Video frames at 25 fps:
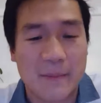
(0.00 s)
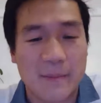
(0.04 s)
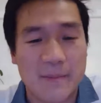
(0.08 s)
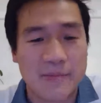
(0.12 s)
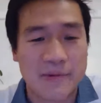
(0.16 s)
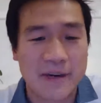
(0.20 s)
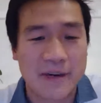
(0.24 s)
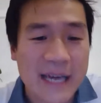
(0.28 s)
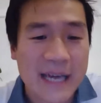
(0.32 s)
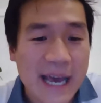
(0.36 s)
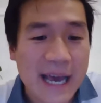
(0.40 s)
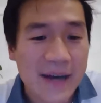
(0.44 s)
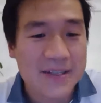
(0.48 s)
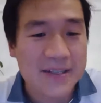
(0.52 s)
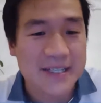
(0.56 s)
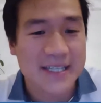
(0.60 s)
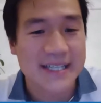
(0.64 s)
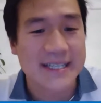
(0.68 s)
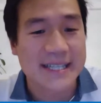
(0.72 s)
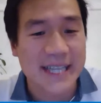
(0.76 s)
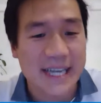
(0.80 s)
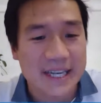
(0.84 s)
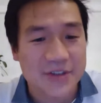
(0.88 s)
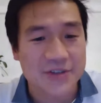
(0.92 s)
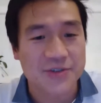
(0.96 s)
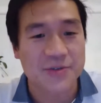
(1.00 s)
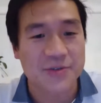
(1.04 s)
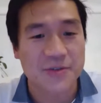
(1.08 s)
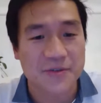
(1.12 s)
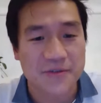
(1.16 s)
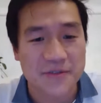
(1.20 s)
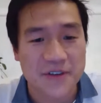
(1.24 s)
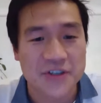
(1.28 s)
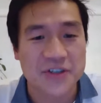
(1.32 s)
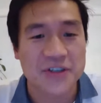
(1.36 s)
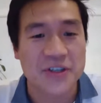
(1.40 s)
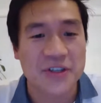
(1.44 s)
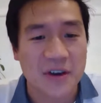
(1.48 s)
pronounced central
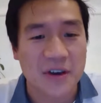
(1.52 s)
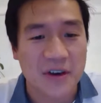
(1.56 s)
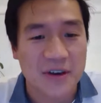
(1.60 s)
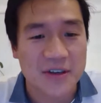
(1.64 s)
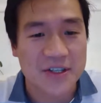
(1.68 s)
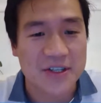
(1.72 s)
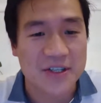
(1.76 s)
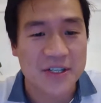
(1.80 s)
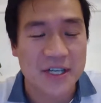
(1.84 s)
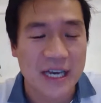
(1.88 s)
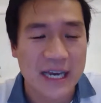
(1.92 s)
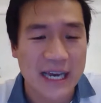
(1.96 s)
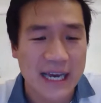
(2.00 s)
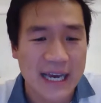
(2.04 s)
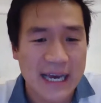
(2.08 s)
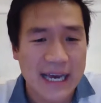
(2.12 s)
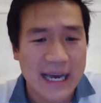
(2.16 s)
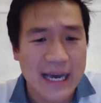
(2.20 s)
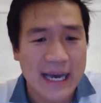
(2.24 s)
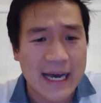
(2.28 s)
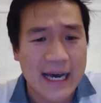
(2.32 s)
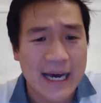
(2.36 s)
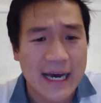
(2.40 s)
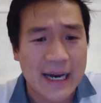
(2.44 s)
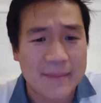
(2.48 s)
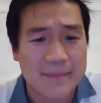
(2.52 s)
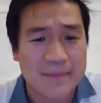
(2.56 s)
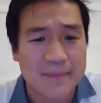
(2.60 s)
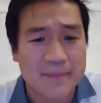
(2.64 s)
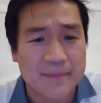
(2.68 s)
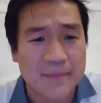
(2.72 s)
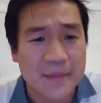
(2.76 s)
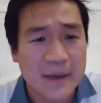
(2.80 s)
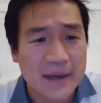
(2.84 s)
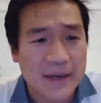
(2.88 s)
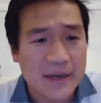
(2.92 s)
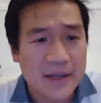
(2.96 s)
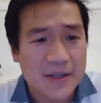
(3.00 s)
vision loss.
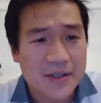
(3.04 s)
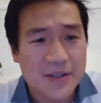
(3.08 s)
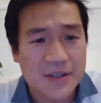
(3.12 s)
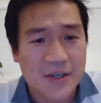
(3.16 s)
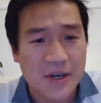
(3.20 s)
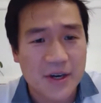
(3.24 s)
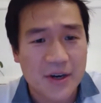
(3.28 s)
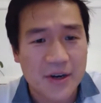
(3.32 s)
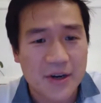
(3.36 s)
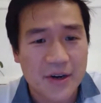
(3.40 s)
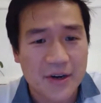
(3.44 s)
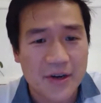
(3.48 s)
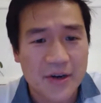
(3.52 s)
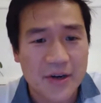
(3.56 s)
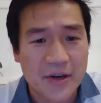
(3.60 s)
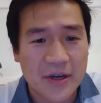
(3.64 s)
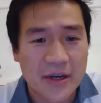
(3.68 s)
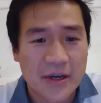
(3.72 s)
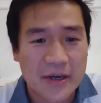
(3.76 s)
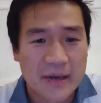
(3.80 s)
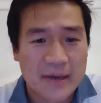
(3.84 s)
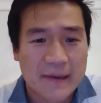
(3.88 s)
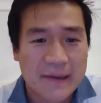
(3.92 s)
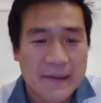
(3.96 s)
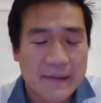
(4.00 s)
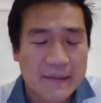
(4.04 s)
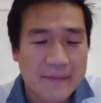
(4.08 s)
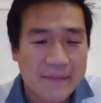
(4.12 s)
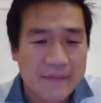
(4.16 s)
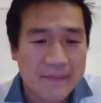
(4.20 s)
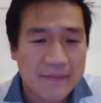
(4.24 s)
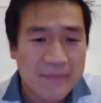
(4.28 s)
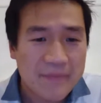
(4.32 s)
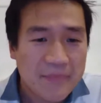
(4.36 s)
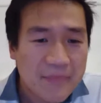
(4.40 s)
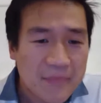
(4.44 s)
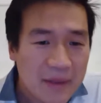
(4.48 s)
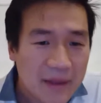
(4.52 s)
So
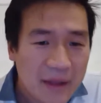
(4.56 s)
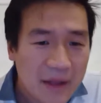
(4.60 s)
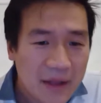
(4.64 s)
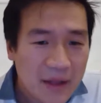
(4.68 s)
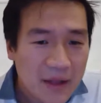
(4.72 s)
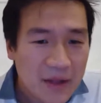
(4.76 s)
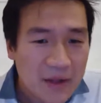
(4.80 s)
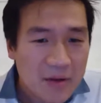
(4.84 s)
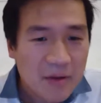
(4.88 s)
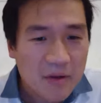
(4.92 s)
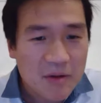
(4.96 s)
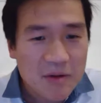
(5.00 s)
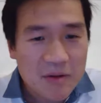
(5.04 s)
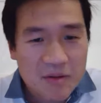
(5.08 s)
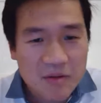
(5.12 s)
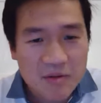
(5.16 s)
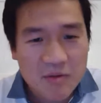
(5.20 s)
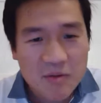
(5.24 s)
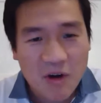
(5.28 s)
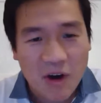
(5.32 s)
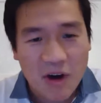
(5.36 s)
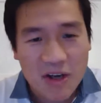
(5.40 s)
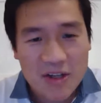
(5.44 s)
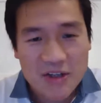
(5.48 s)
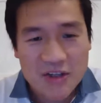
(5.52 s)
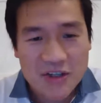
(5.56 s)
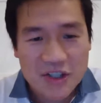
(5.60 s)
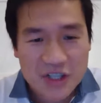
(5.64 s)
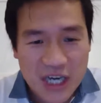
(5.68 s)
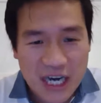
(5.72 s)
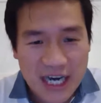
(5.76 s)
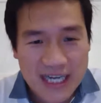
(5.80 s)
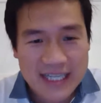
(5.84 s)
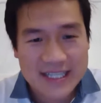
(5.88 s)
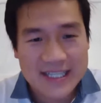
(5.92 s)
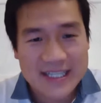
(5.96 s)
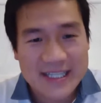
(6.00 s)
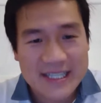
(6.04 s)
not
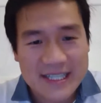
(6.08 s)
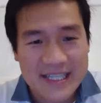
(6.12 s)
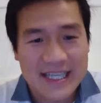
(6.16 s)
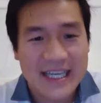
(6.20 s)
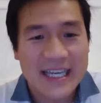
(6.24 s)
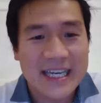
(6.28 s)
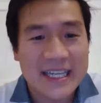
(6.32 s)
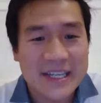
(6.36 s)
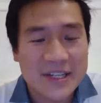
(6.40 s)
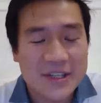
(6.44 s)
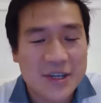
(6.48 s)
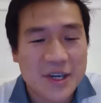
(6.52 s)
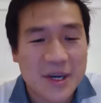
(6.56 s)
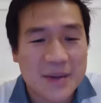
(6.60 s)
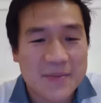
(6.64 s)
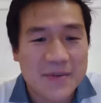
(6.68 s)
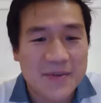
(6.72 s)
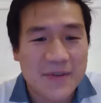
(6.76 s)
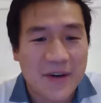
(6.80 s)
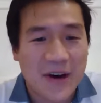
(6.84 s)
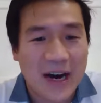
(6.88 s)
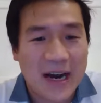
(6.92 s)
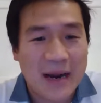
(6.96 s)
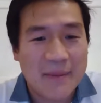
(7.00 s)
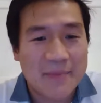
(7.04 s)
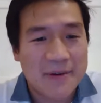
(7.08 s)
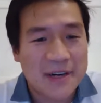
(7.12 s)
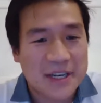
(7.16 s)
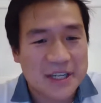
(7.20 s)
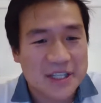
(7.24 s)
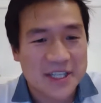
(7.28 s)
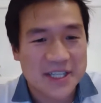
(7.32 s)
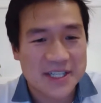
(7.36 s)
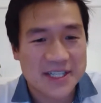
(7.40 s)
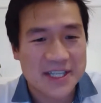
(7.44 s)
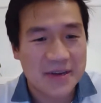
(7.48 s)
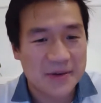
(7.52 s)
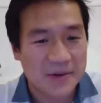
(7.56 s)
just in terms of eye
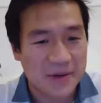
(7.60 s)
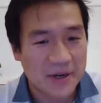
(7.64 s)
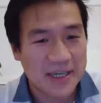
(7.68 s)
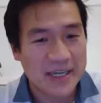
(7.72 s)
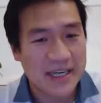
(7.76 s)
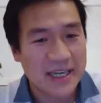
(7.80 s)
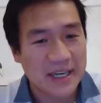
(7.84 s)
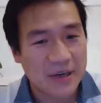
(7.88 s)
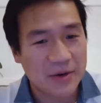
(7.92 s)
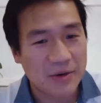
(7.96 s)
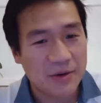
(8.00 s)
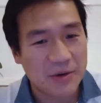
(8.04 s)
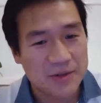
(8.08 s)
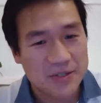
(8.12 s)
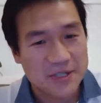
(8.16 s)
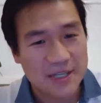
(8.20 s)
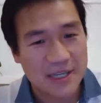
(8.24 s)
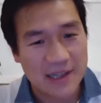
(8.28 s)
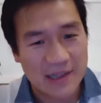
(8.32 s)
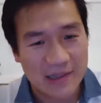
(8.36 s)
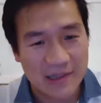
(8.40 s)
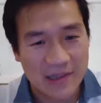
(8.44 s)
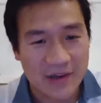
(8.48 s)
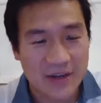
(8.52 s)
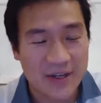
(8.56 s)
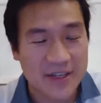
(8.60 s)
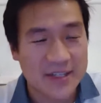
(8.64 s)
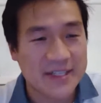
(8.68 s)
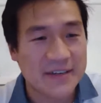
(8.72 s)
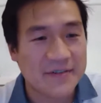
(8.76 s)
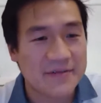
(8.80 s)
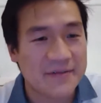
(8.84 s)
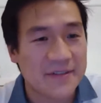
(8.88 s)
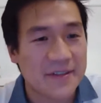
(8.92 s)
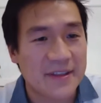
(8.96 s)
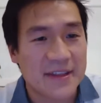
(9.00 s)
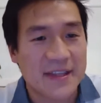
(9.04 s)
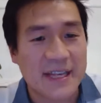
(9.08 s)
pressure, steroid can cause a lot of
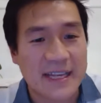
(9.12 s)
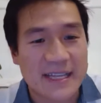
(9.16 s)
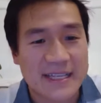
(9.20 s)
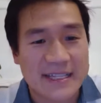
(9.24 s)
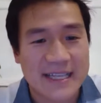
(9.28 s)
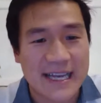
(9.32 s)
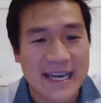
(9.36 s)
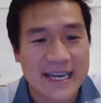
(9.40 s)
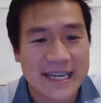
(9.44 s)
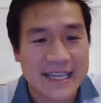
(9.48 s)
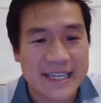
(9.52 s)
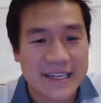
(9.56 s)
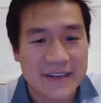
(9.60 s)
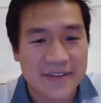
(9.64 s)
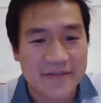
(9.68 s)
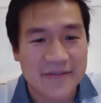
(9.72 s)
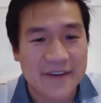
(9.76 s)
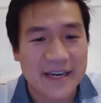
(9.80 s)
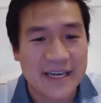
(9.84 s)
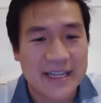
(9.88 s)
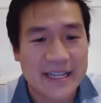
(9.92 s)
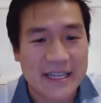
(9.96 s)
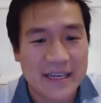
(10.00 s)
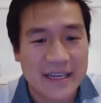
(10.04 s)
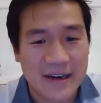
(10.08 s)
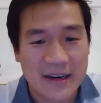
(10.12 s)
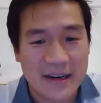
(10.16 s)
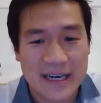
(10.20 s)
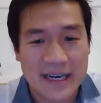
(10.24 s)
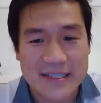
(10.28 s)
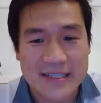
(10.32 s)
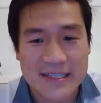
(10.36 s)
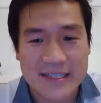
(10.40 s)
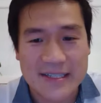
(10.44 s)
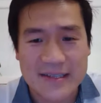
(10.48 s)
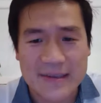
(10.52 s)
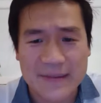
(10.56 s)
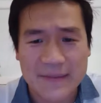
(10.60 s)
different things that can affect the
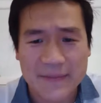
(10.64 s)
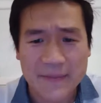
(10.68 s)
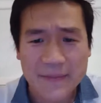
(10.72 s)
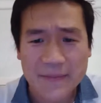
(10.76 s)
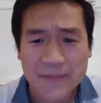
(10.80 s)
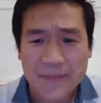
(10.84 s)
eyes.